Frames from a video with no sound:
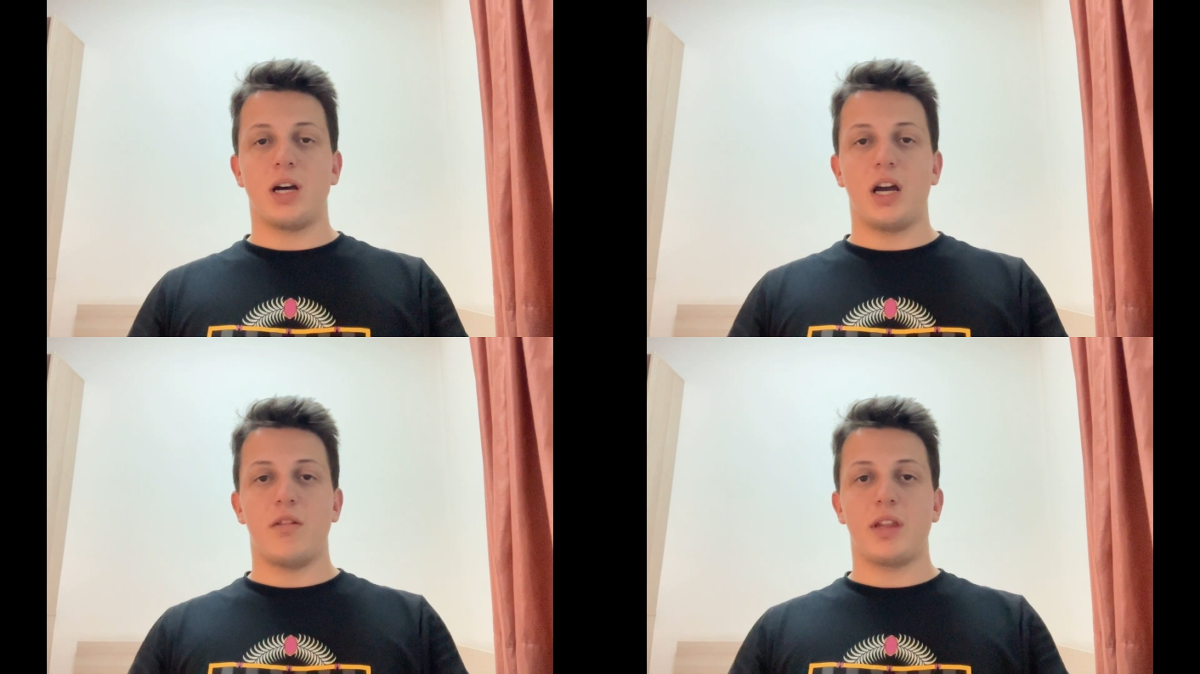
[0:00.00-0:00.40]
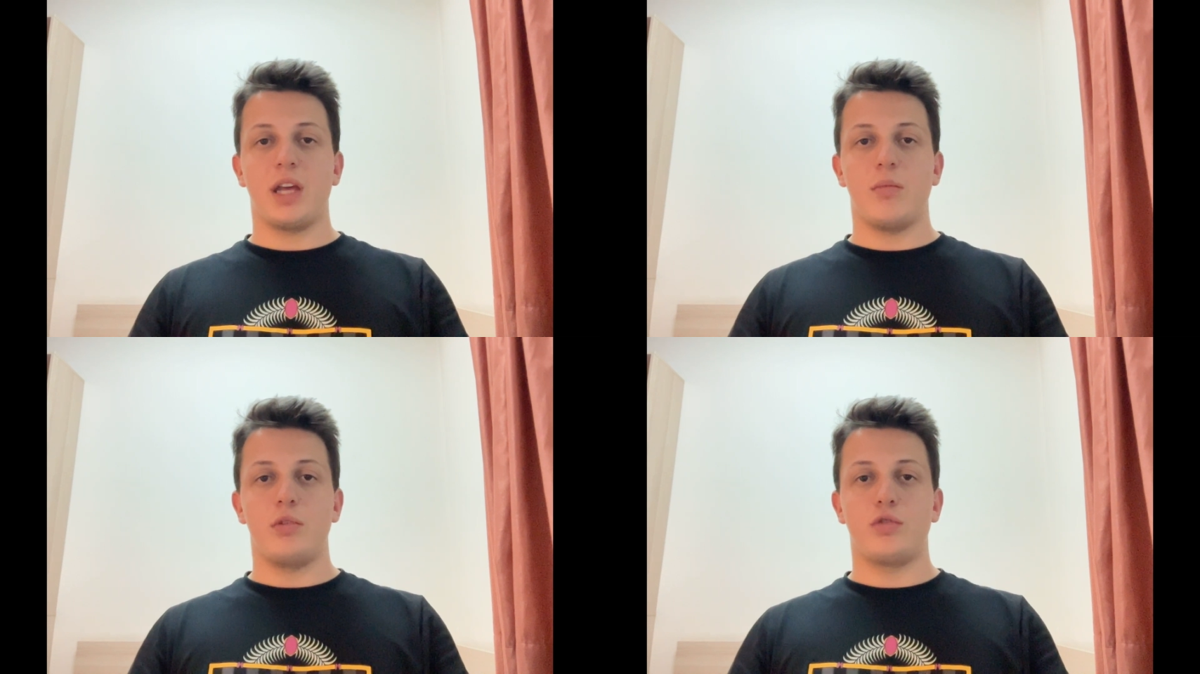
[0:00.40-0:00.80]
I was
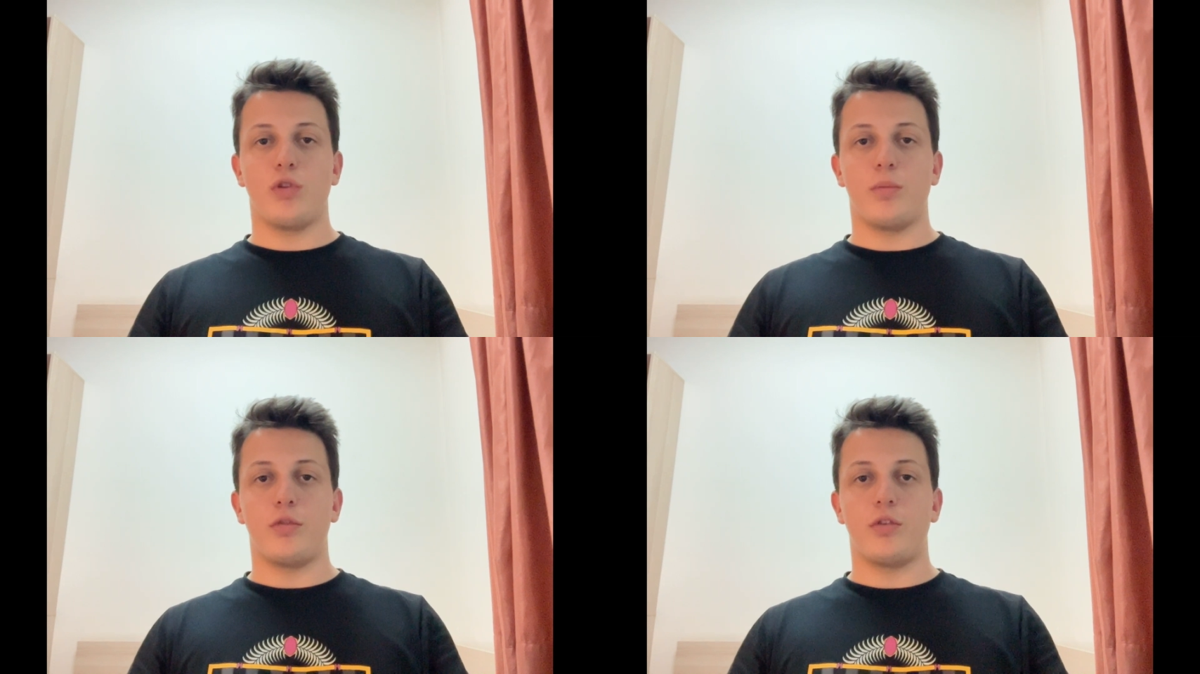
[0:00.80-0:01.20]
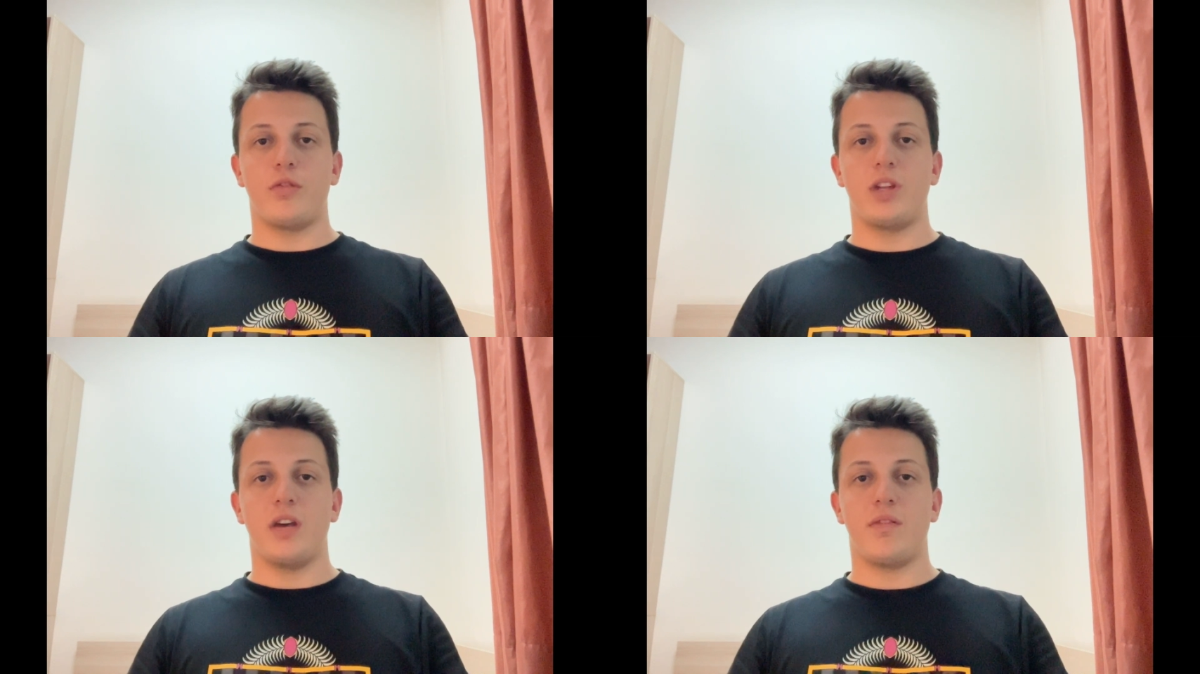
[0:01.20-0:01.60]
able to observe
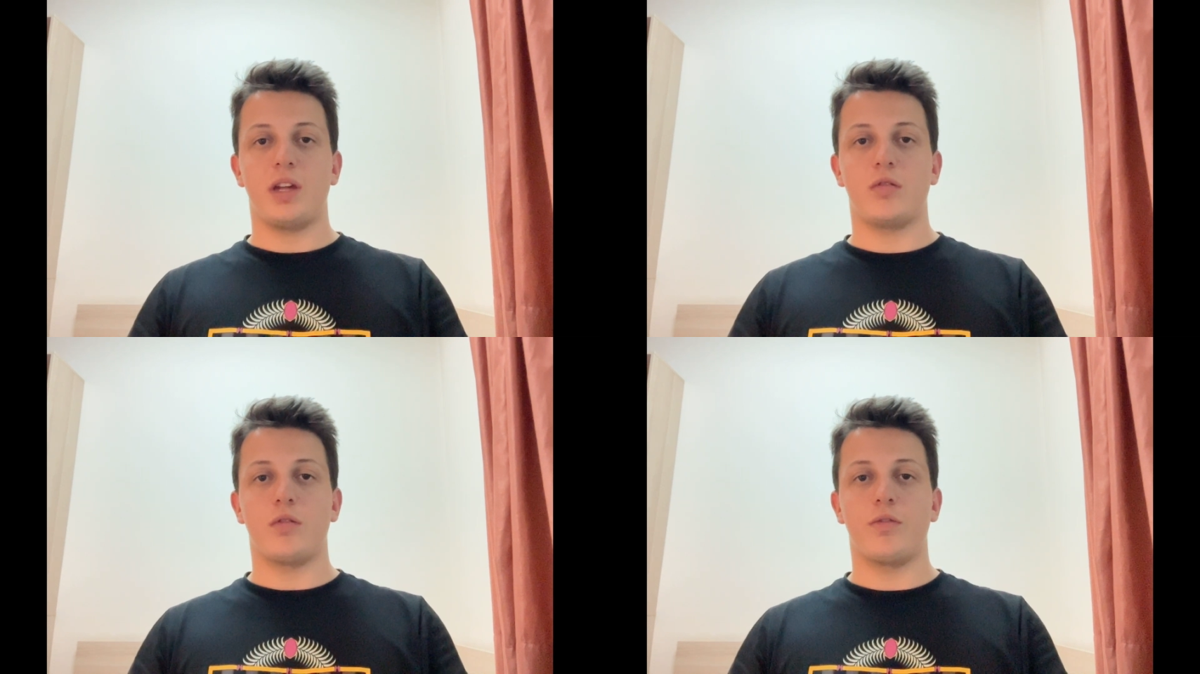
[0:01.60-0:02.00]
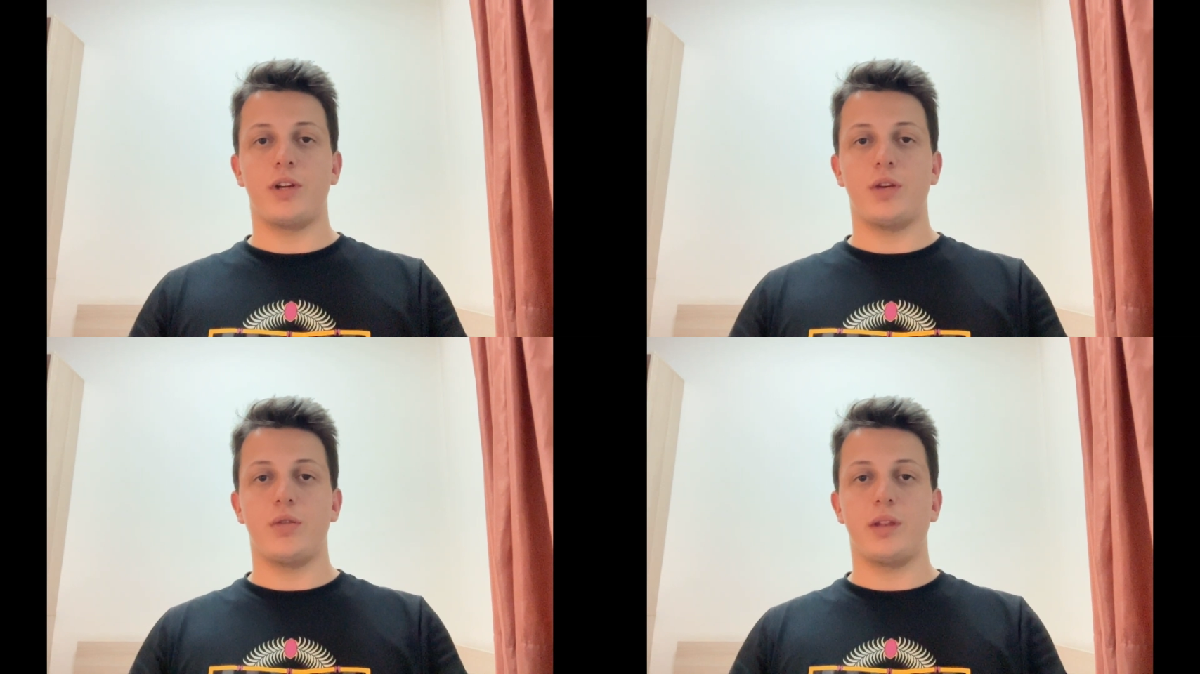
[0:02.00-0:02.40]
the effects of
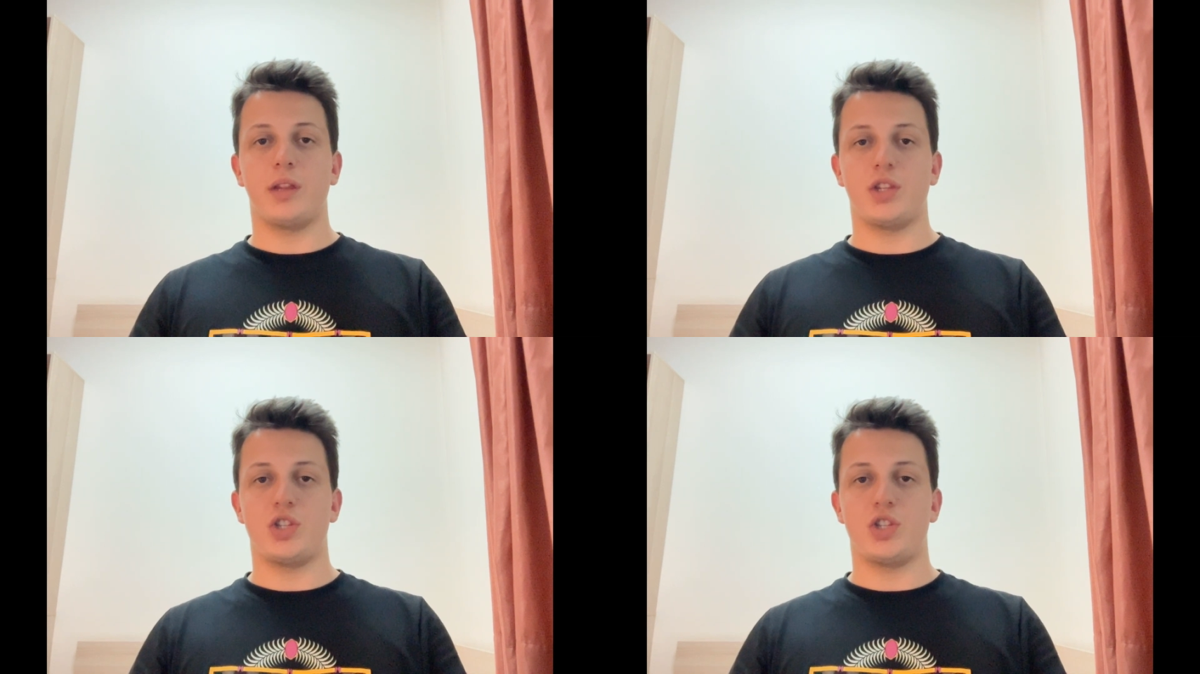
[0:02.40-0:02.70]
frequency